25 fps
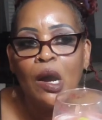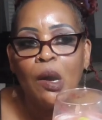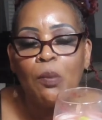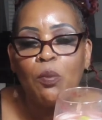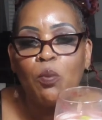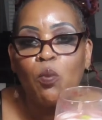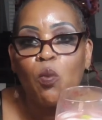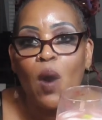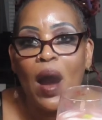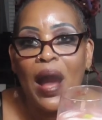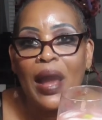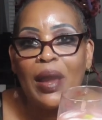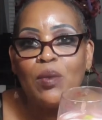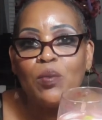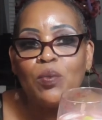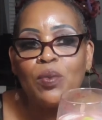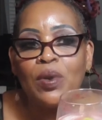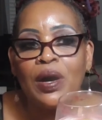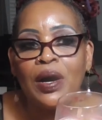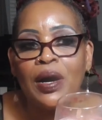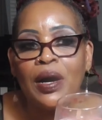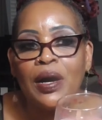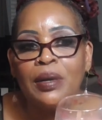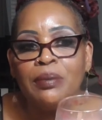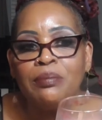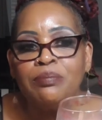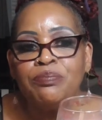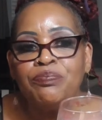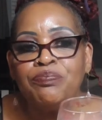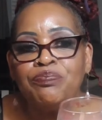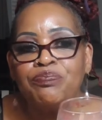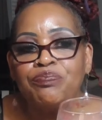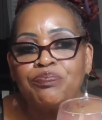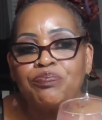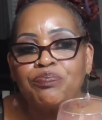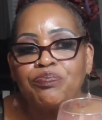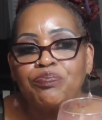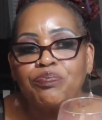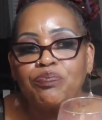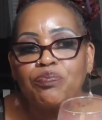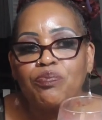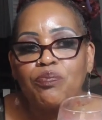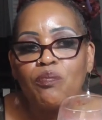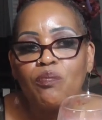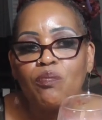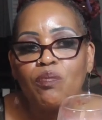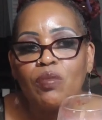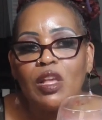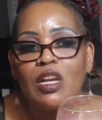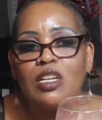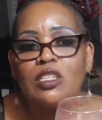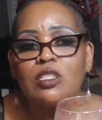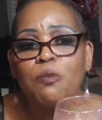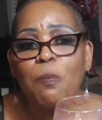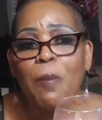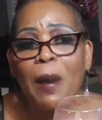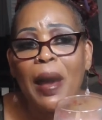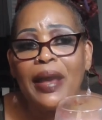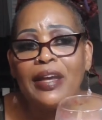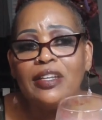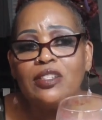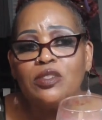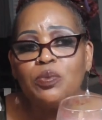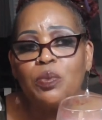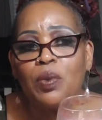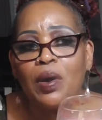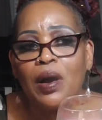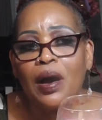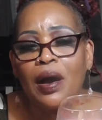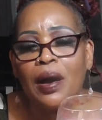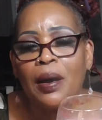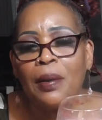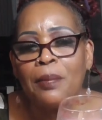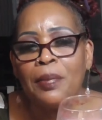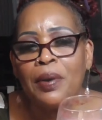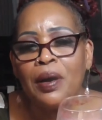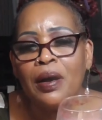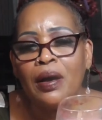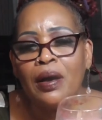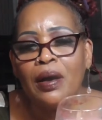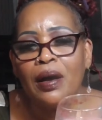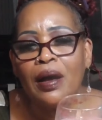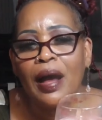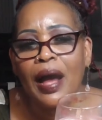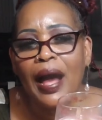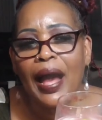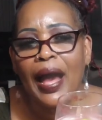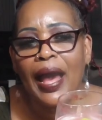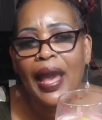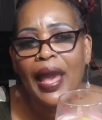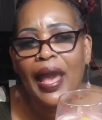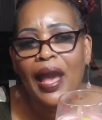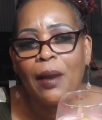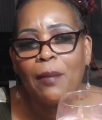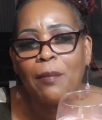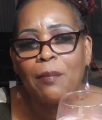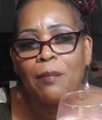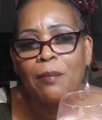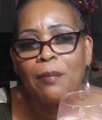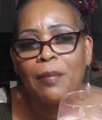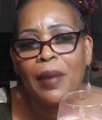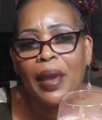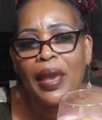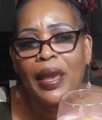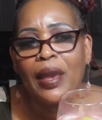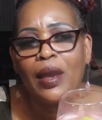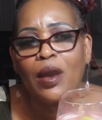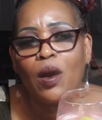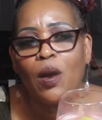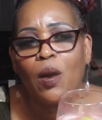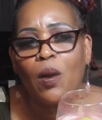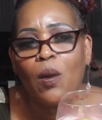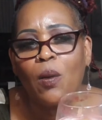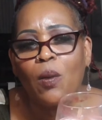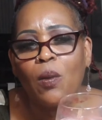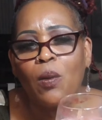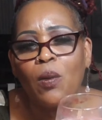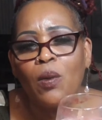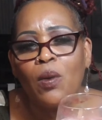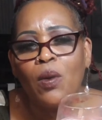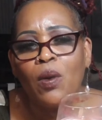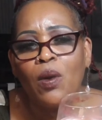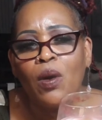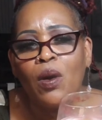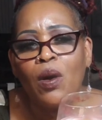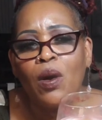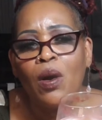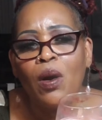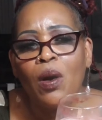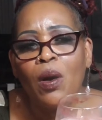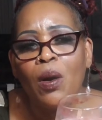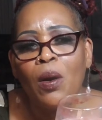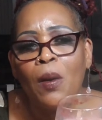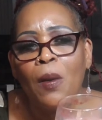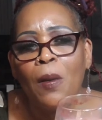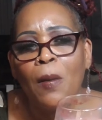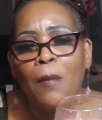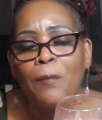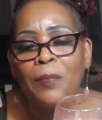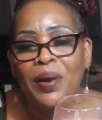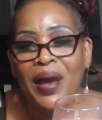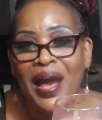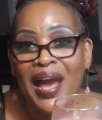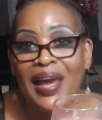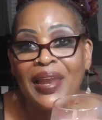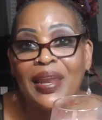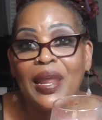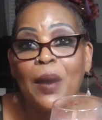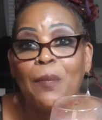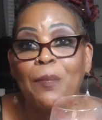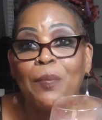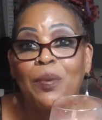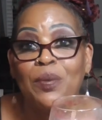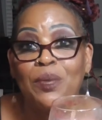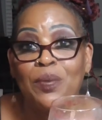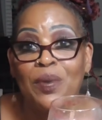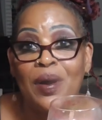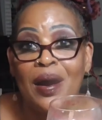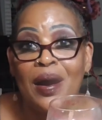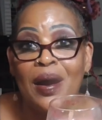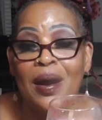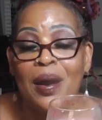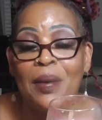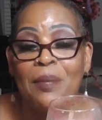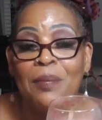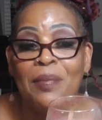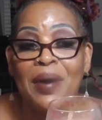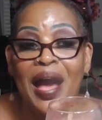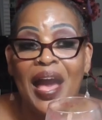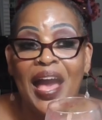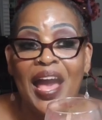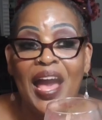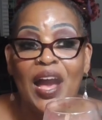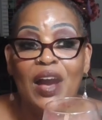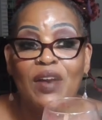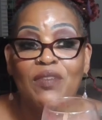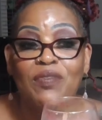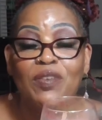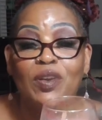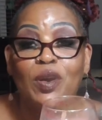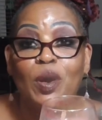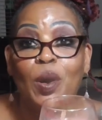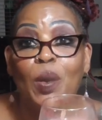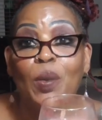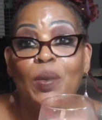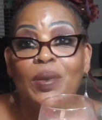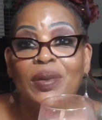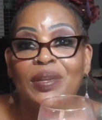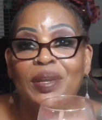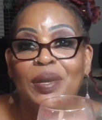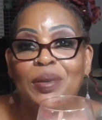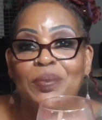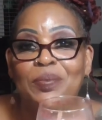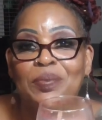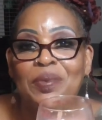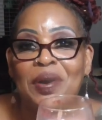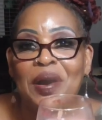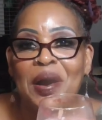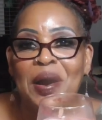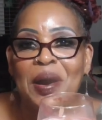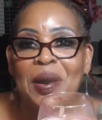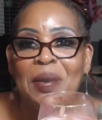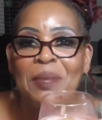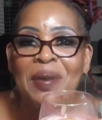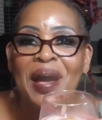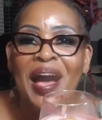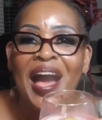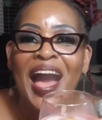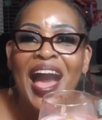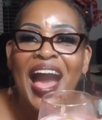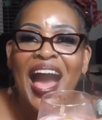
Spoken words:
white rum, spice rum. I have mango pineapple rum. I have coconut rum.